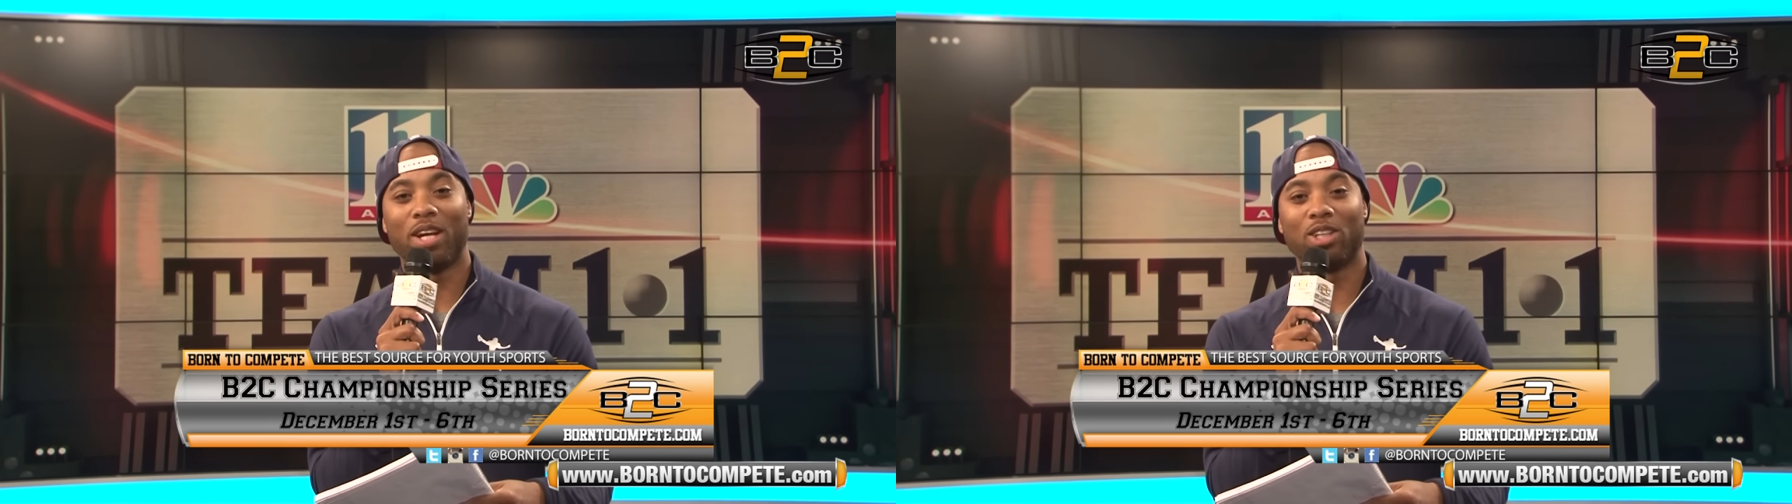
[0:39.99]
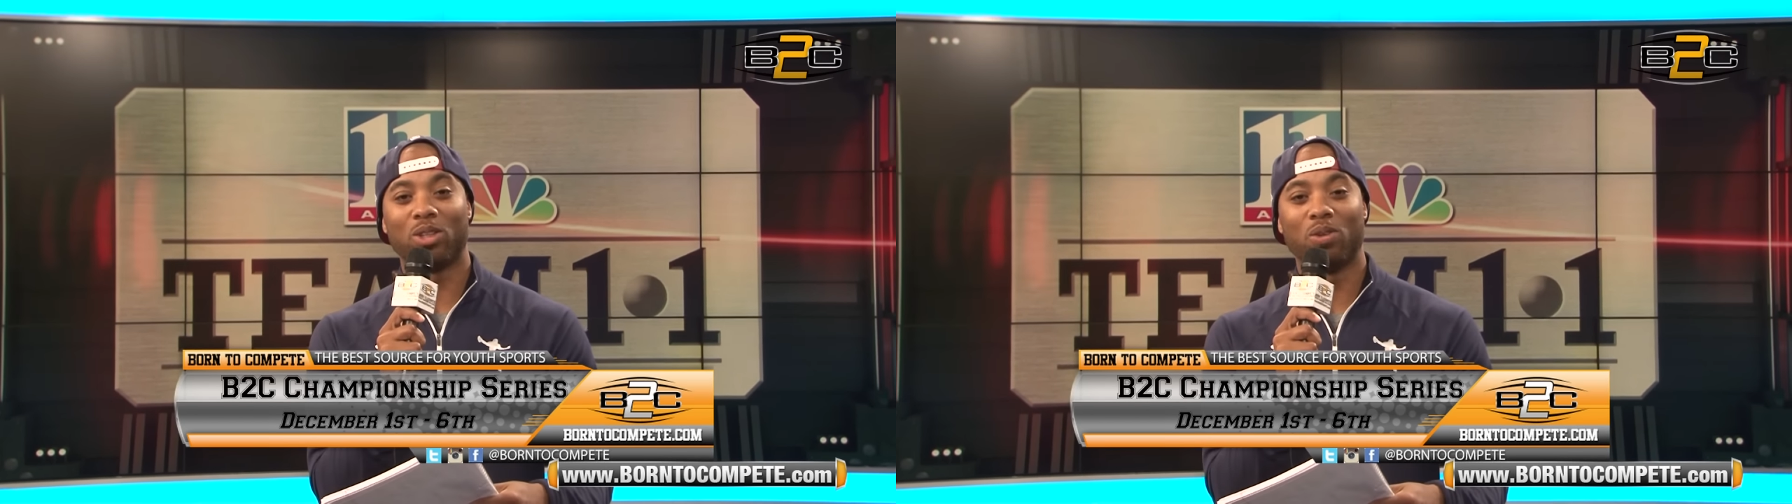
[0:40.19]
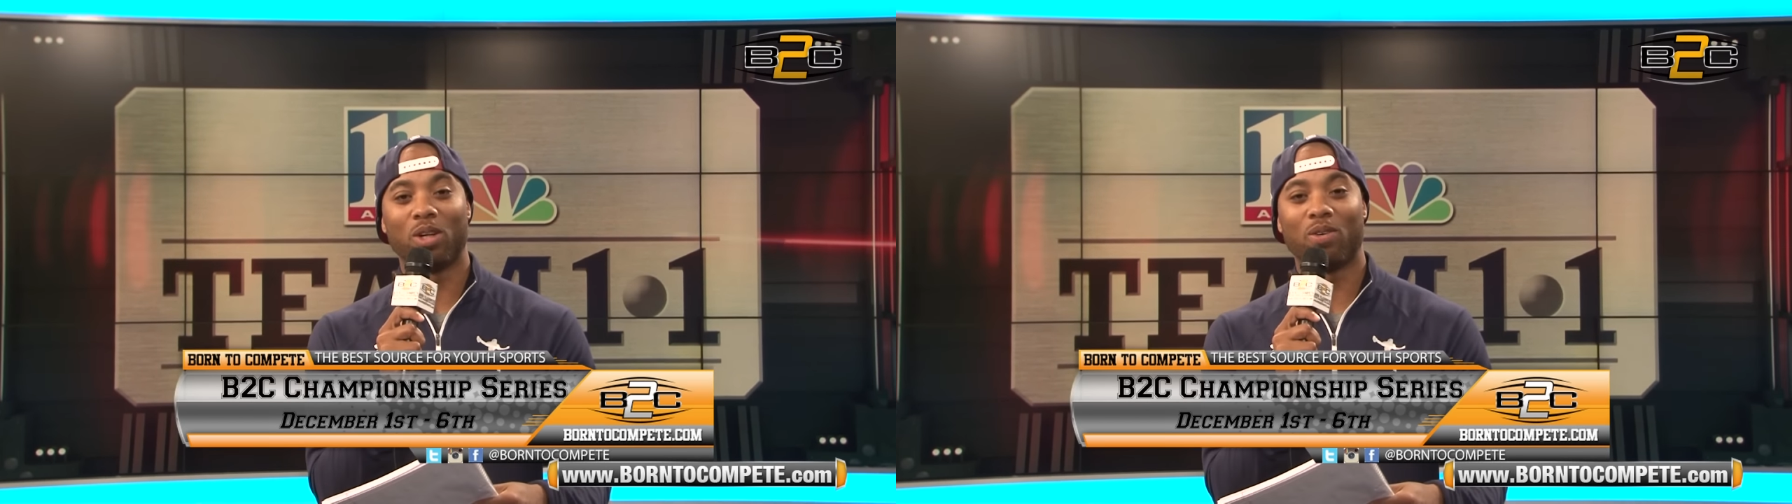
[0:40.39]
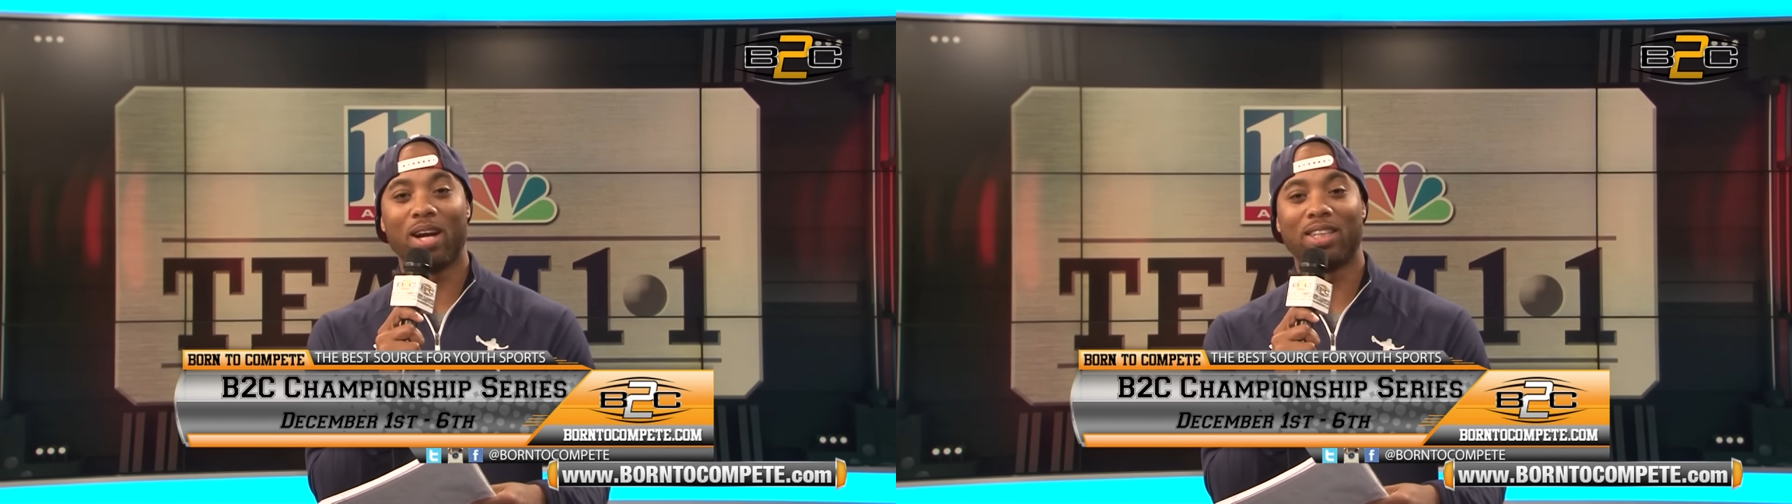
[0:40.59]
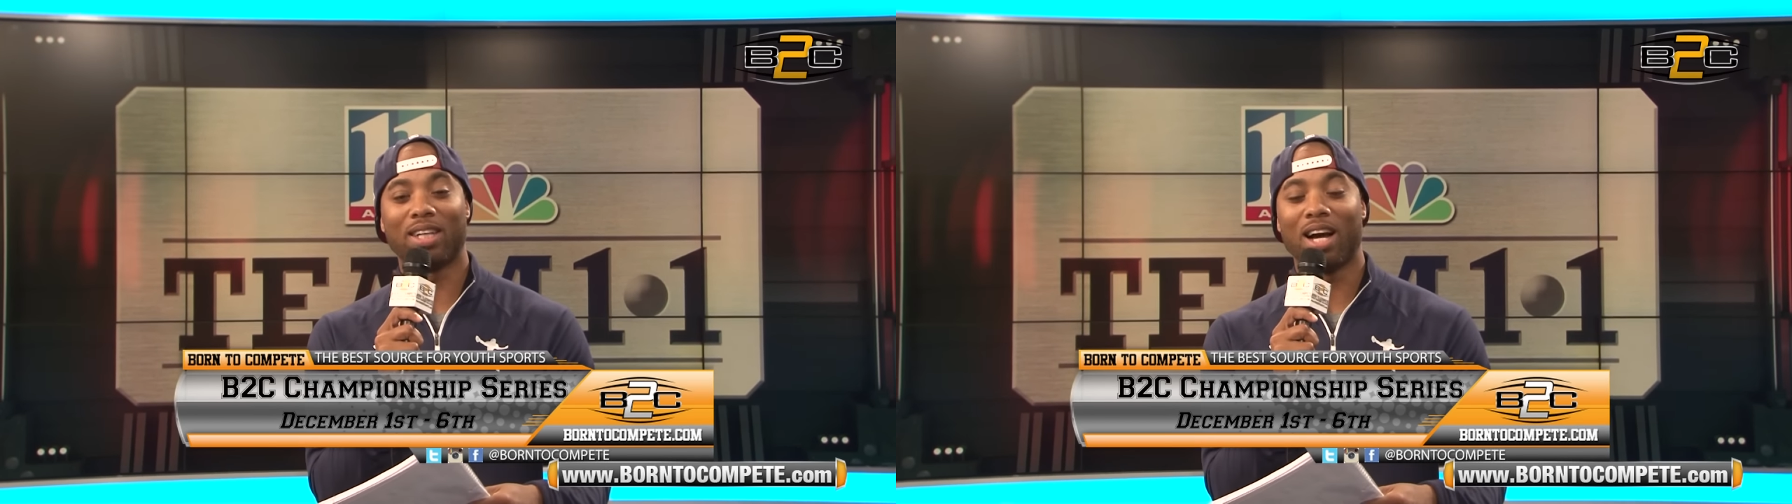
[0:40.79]
there is doing a
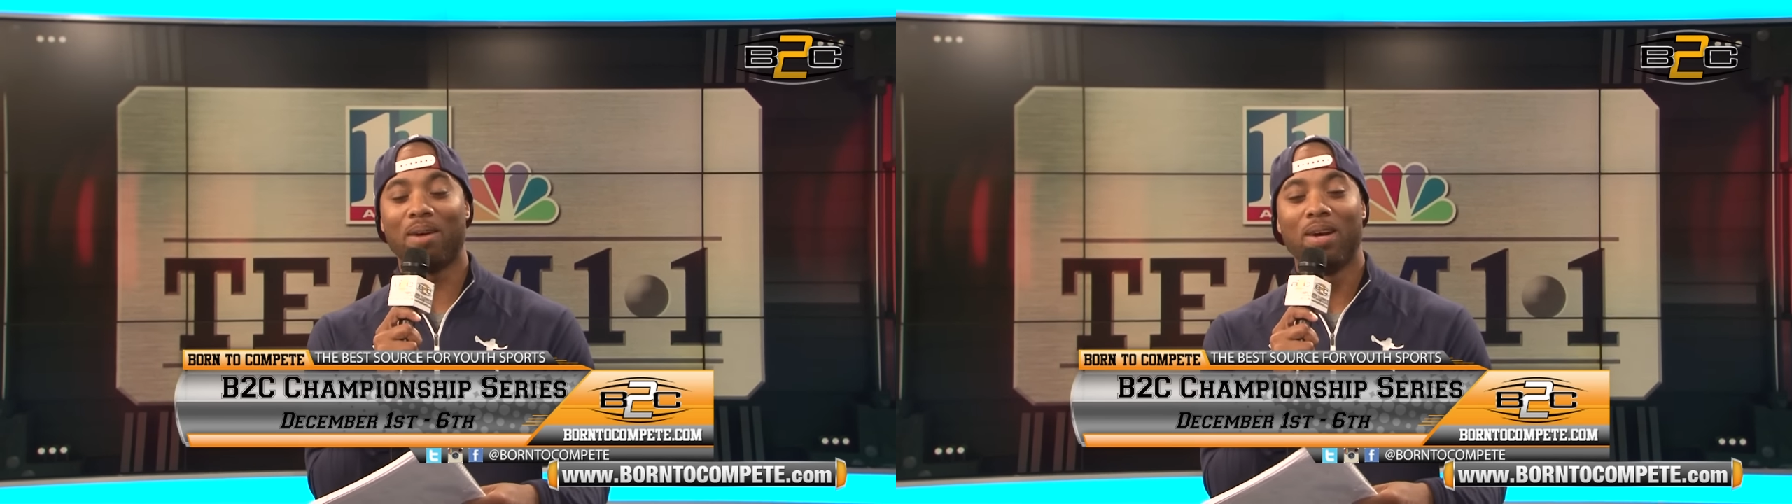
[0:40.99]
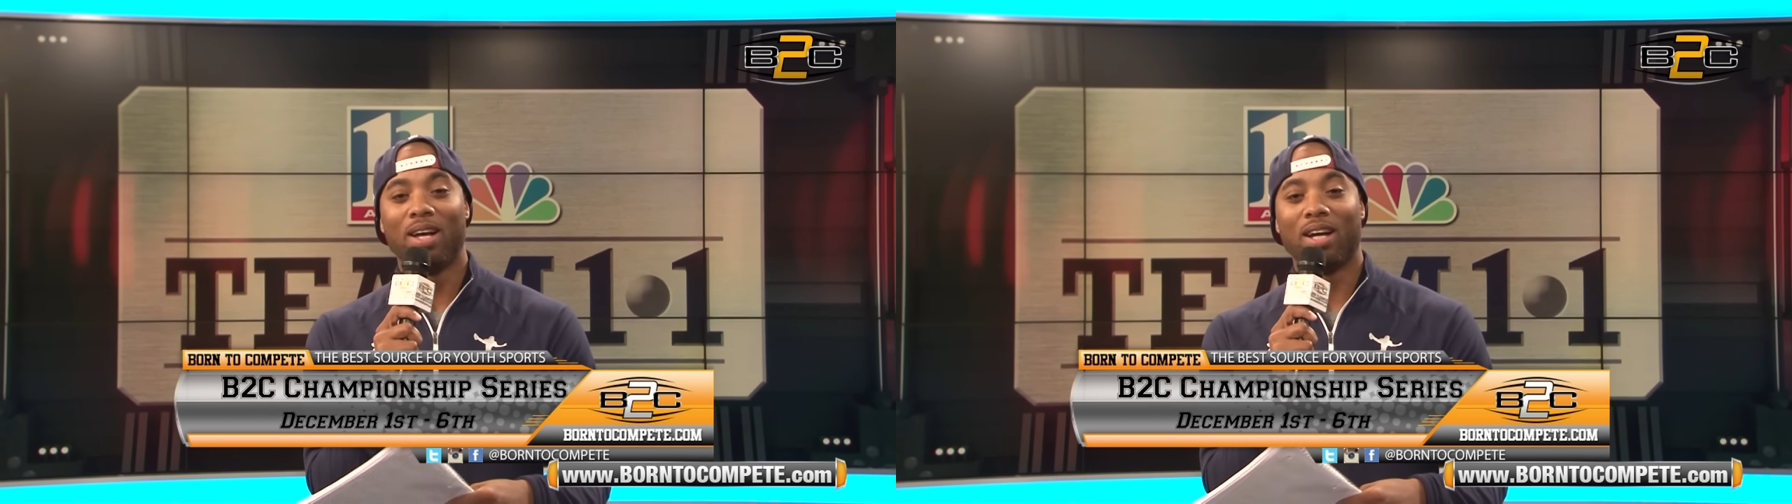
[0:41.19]
great job.